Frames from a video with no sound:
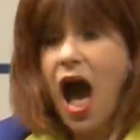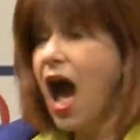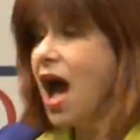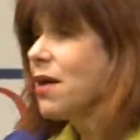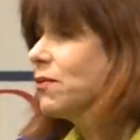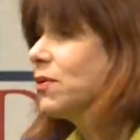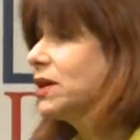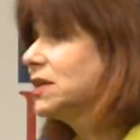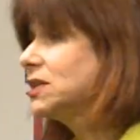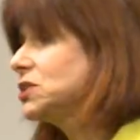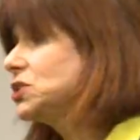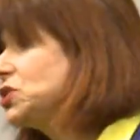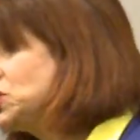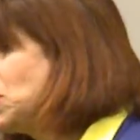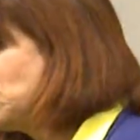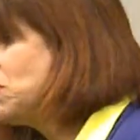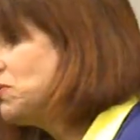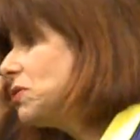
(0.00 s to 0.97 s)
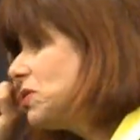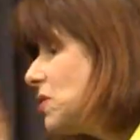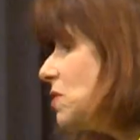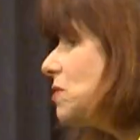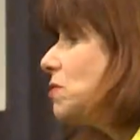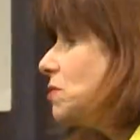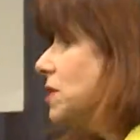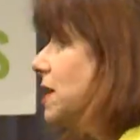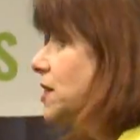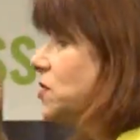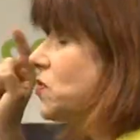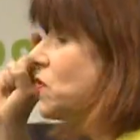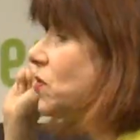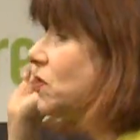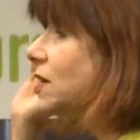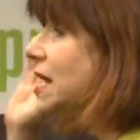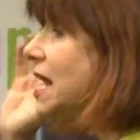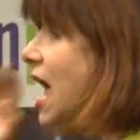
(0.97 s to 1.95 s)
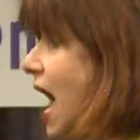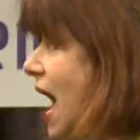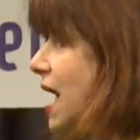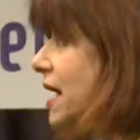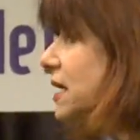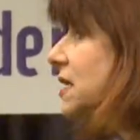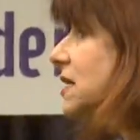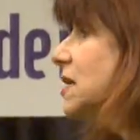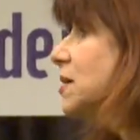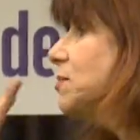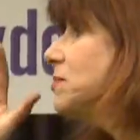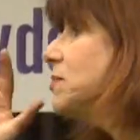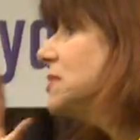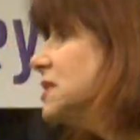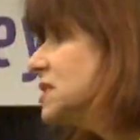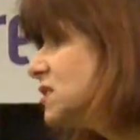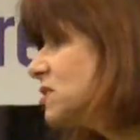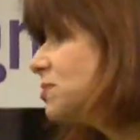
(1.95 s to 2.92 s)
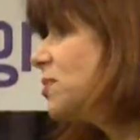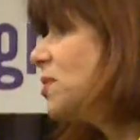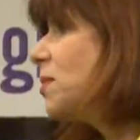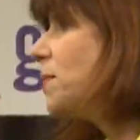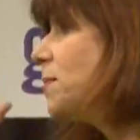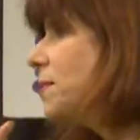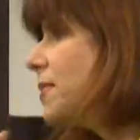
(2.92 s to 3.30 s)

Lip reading: I want to show you that you're not in a miserable